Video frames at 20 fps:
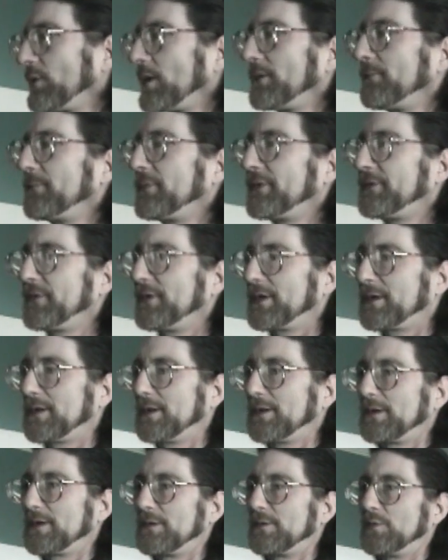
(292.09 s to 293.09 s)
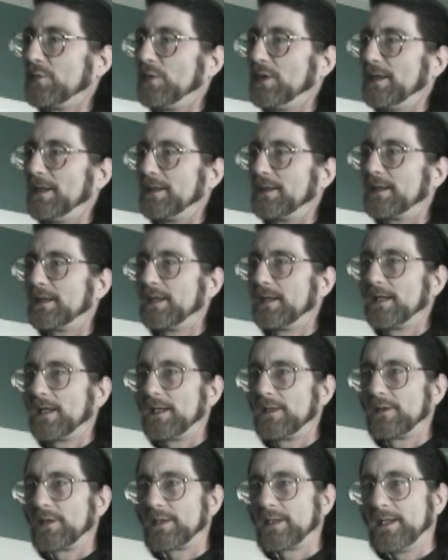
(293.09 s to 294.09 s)
one particular one. Can
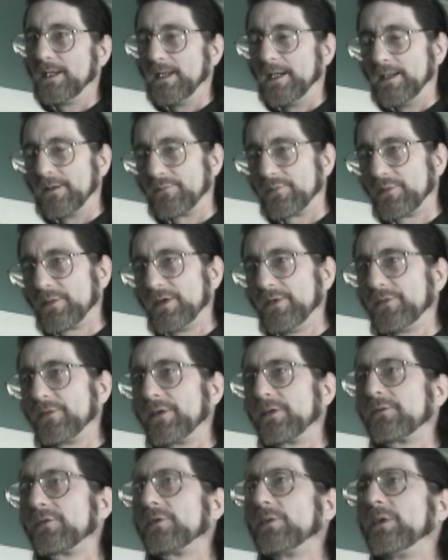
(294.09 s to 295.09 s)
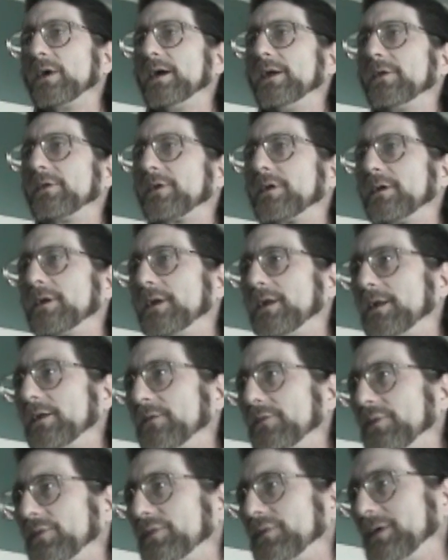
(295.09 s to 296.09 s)
I look at every situation
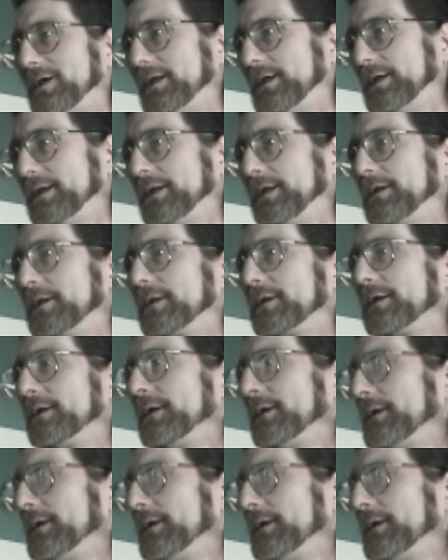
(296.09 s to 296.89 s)
and find